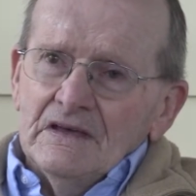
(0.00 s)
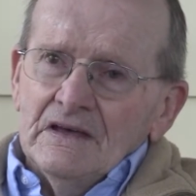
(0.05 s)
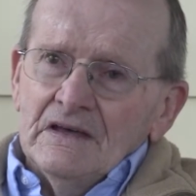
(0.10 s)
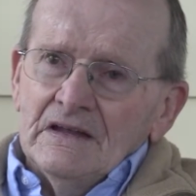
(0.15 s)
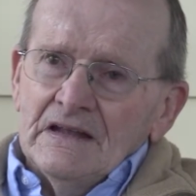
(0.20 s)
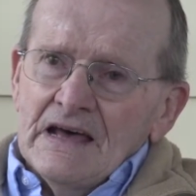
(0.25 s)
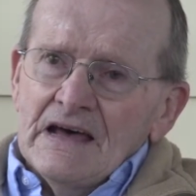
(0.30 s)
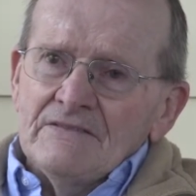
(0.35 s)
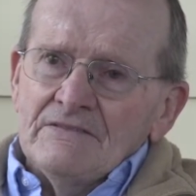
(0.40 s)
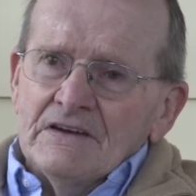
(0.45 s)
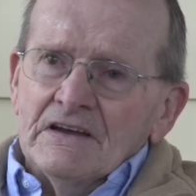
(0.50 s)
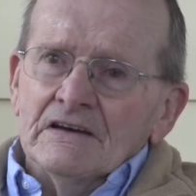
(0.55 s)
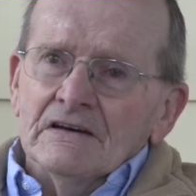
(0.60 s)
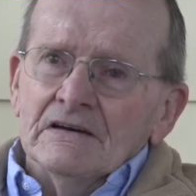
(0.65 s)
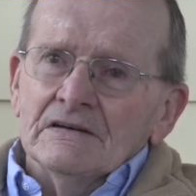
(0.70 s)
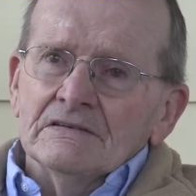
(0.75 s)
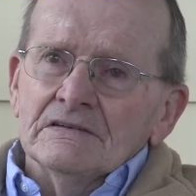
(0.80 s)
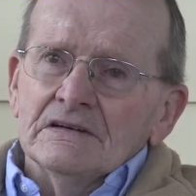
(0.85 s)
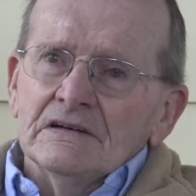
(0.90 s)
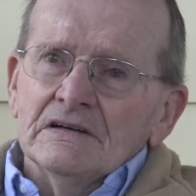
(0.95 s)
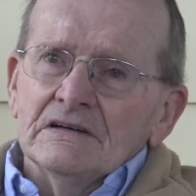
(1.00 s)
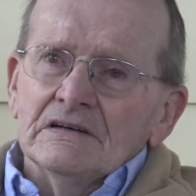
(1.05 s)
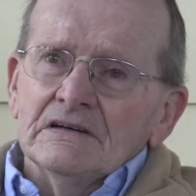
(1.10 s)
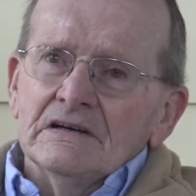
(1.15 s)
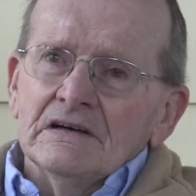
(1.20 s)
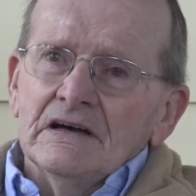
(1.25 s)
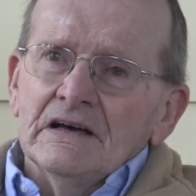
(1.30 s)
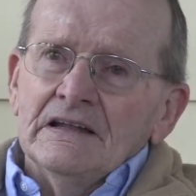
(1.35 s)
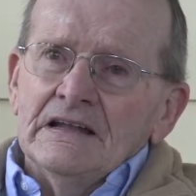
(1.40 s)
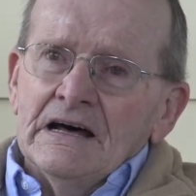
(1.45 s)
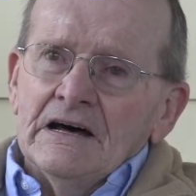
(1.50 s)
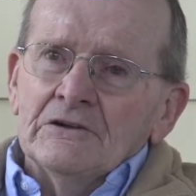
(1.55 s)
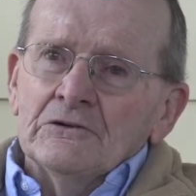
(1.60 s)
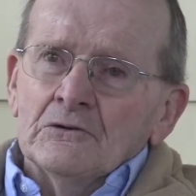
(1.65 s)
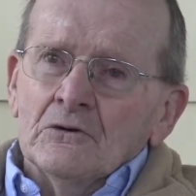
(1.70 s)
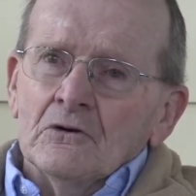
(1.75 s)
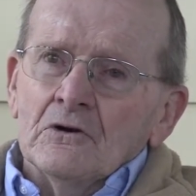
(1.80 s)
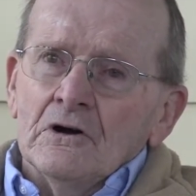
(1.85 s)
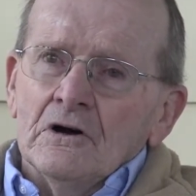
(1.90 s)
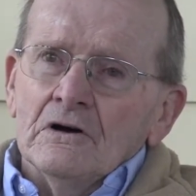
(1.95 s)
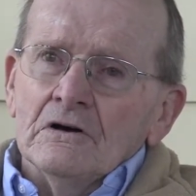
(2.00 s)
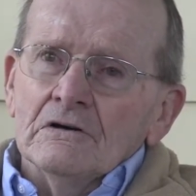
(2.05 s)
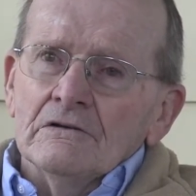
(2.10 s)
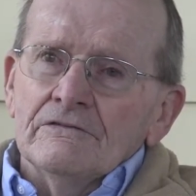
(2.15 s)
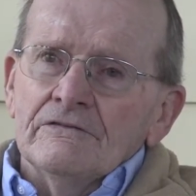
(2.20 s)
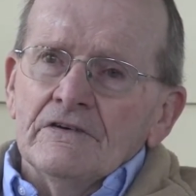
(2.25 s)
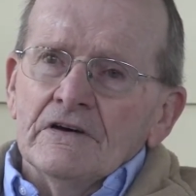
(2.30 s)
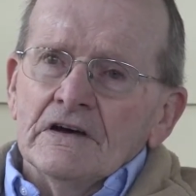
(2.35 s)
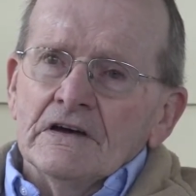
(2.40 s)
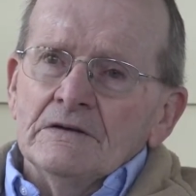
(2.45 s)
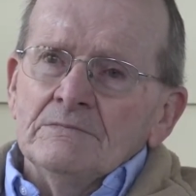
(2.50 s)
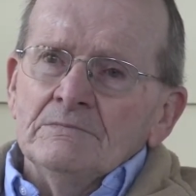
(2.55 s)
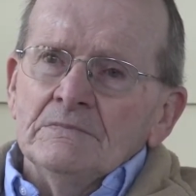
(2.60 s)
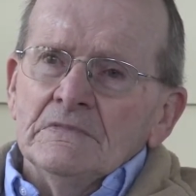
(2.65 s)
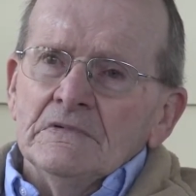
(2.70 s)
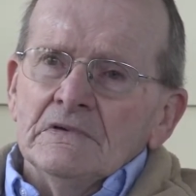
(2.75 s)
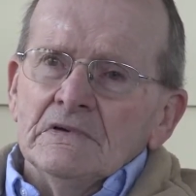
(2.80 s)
and having an Outdoor Hall of Fame.